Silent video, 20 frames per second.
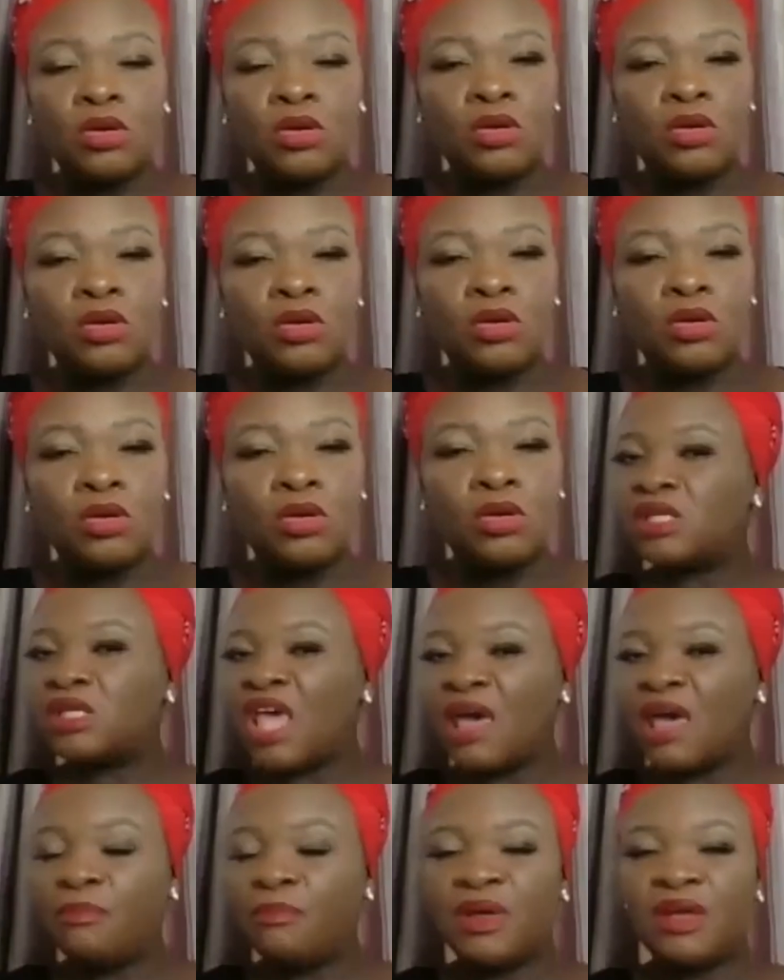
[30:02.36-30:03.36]
no, no,
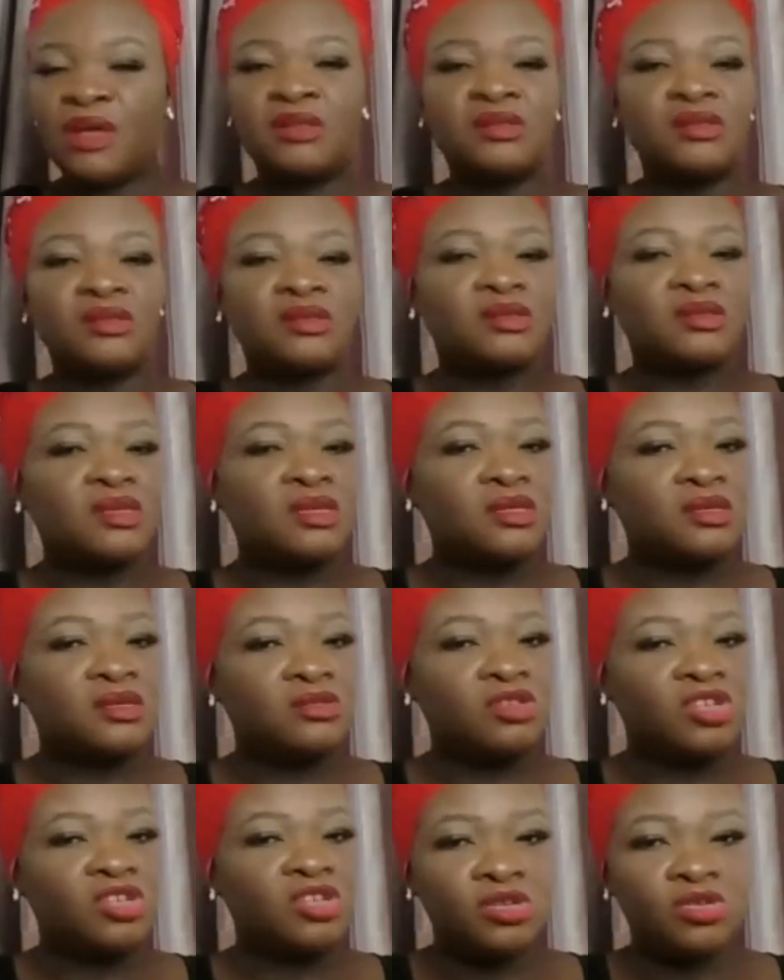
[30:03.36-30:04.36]
no, this
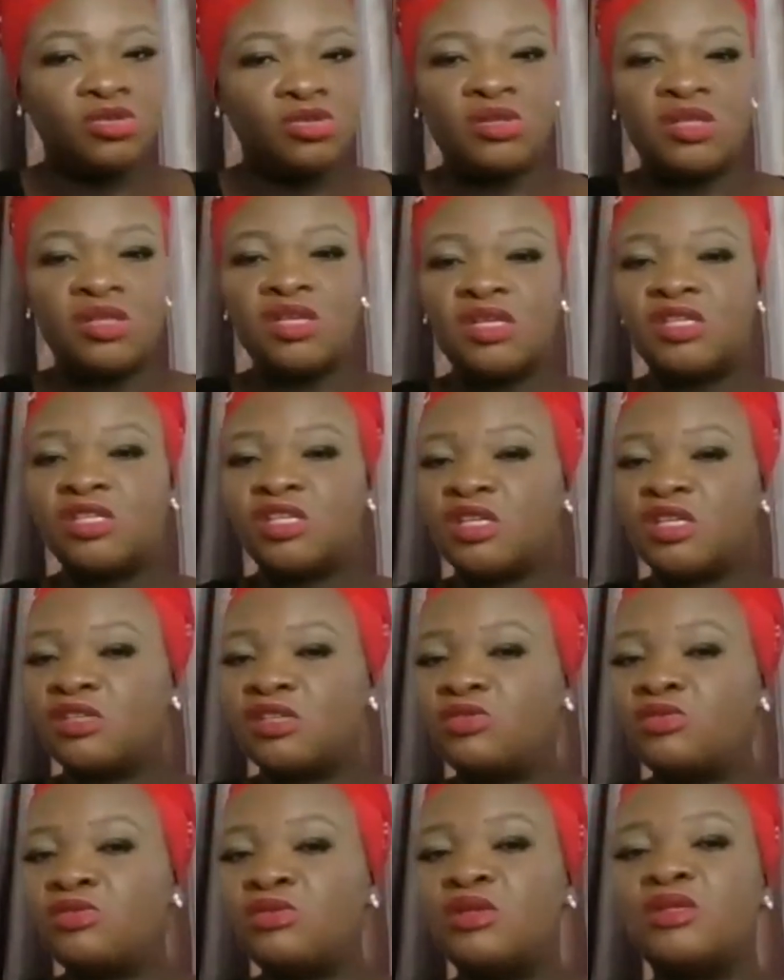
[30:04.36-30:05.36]
happens, this, just do
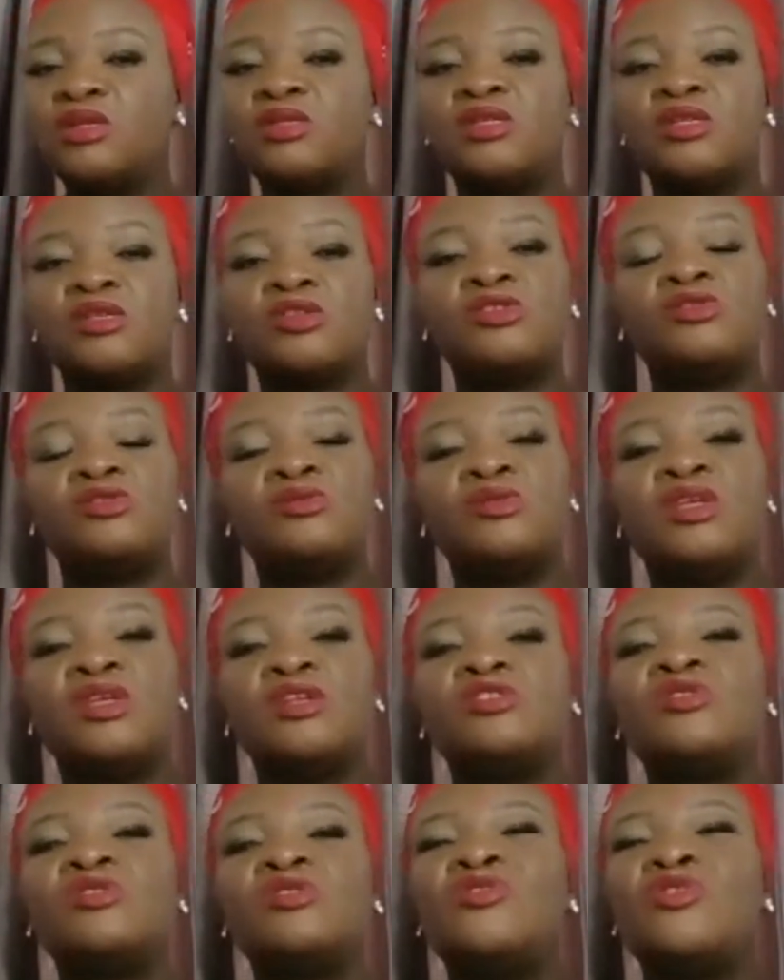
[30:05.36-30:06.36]
this, just do this, just do
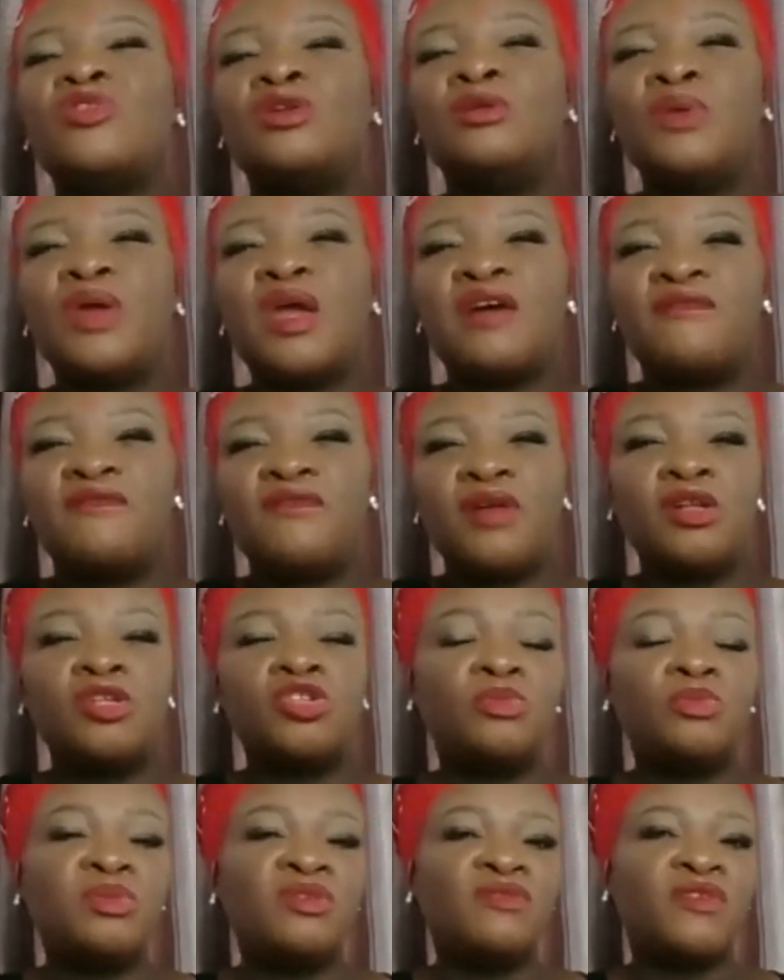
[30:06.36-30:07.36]
that. So don't be afraid to
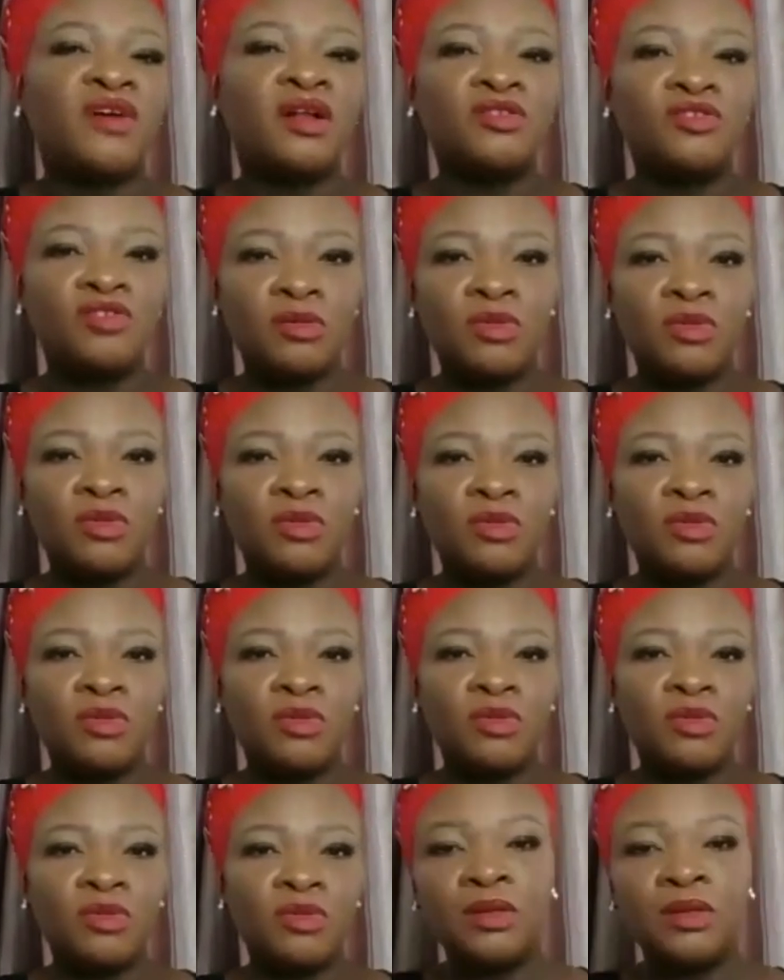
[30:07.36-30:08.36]
be vulnerable to the
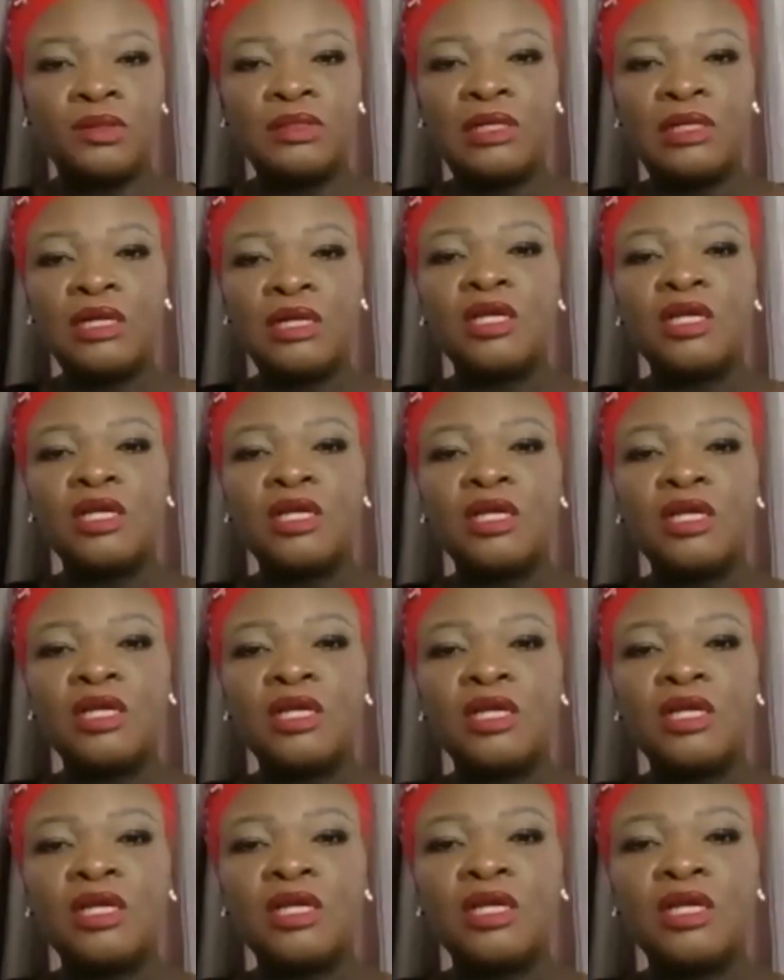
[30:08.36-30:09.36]
right people. Just
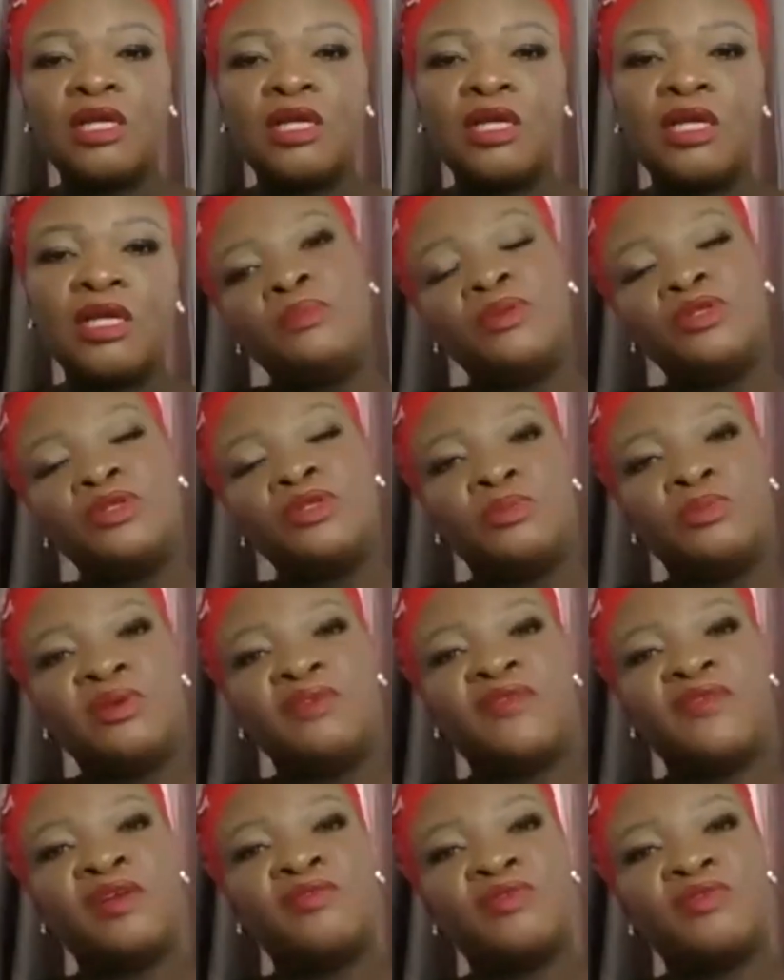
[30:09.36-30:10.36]
find the right people to be
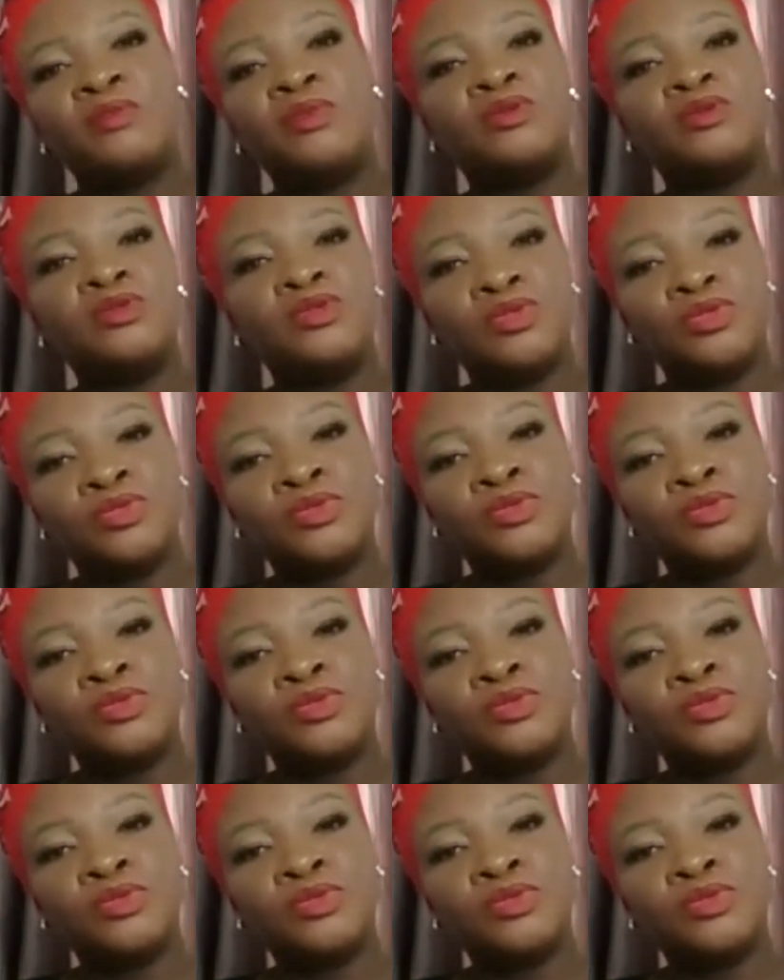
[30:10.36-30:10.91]
vulnerable to.